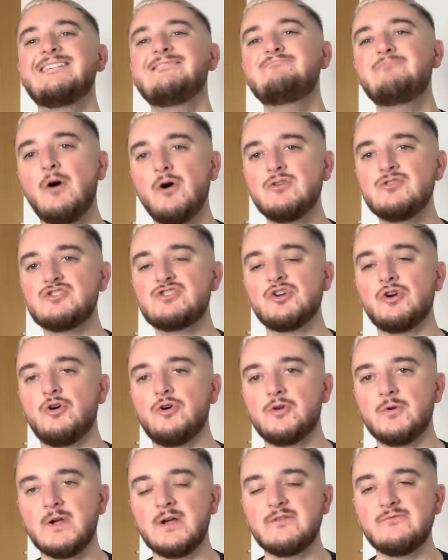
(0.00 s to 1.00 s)

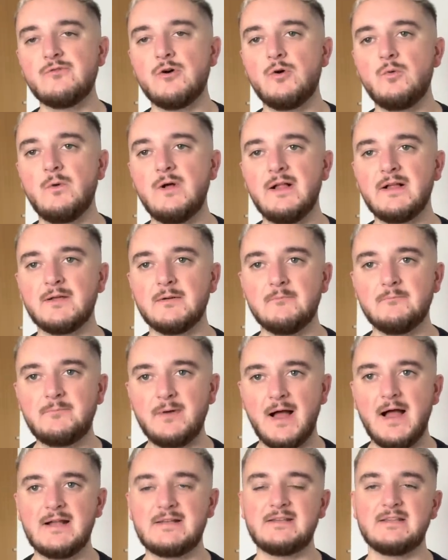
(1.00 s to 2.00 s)
Buongiorno everyone, welcome
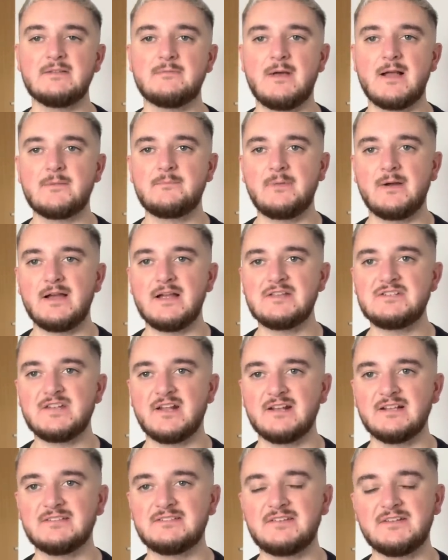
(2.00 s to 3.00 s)
back to the Magpie
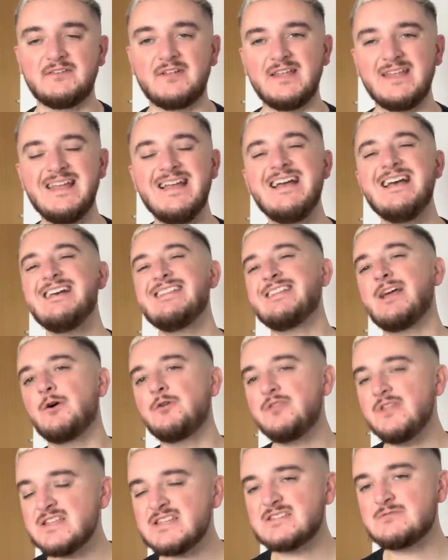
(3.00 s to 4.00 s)
Channel TV. Now
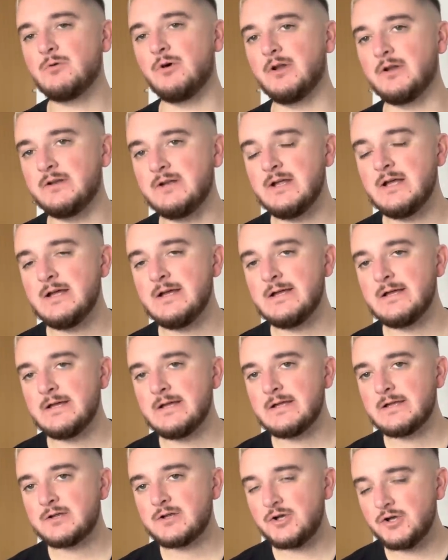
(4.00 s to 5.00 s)
this one
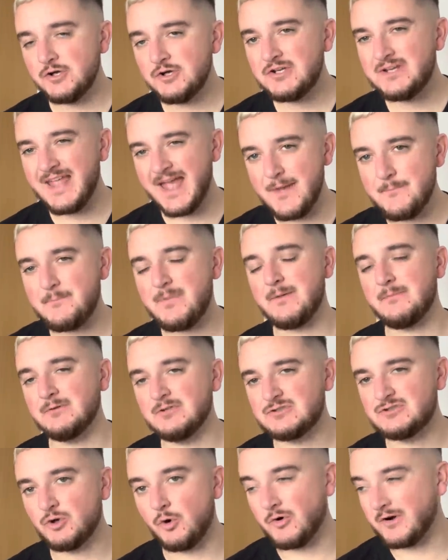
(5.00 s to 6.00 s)
could get people
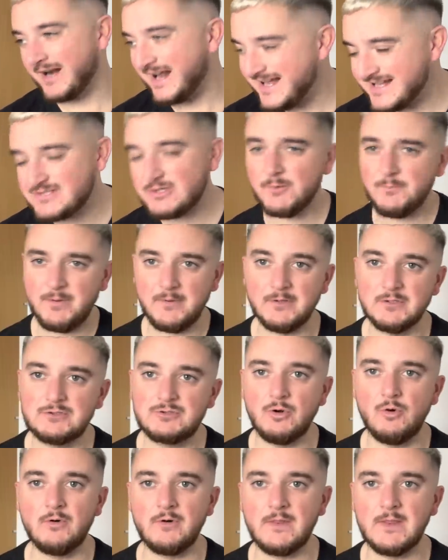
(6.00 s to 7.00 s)
talking, has got people
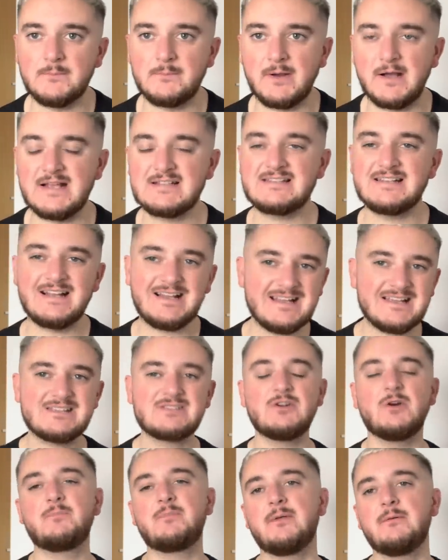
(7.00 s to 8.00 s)
talking in the past, it has
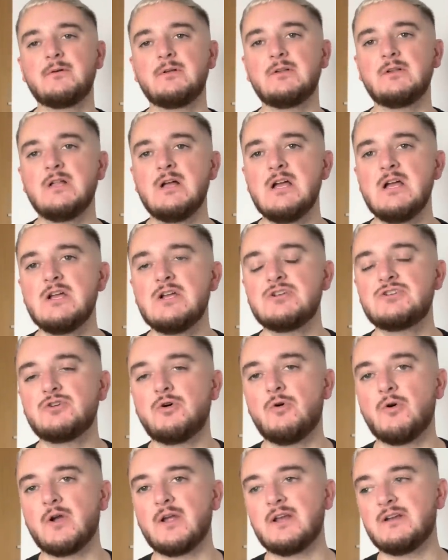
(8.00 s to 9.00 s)
got people
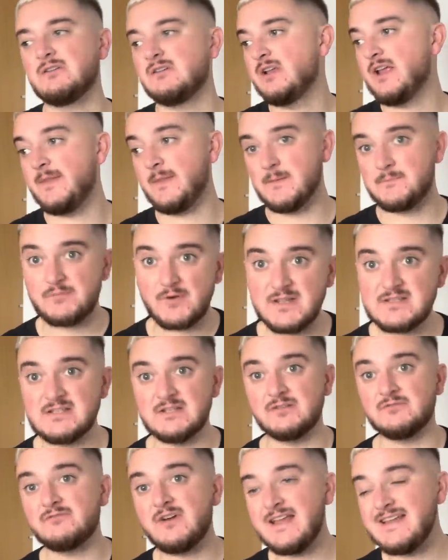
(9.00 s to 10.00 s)
talking in the
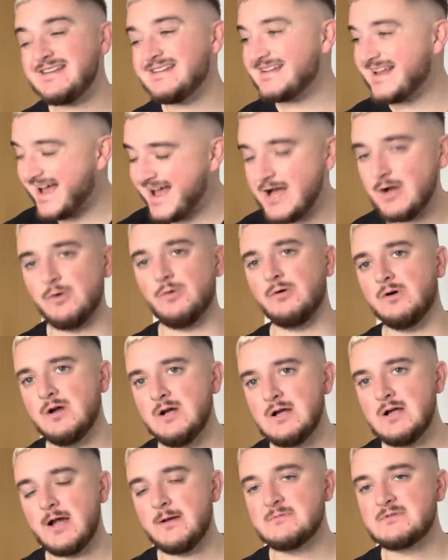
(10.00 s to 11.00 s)
present. Right now
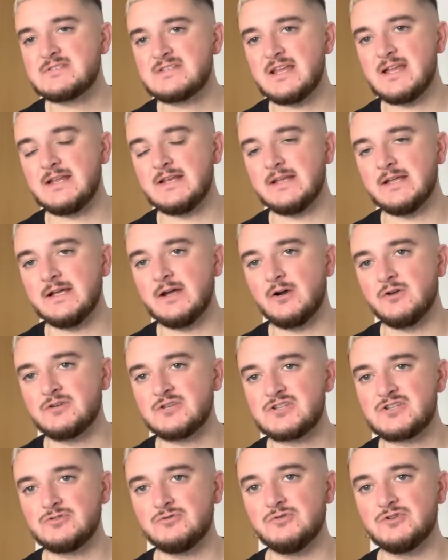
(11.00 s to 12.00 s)
I'm seeing it on
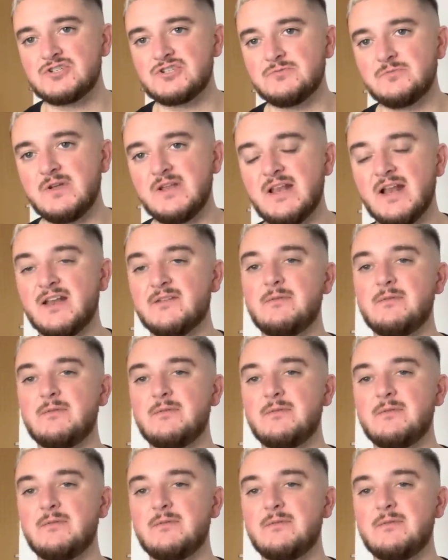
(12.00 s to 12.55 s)
social media.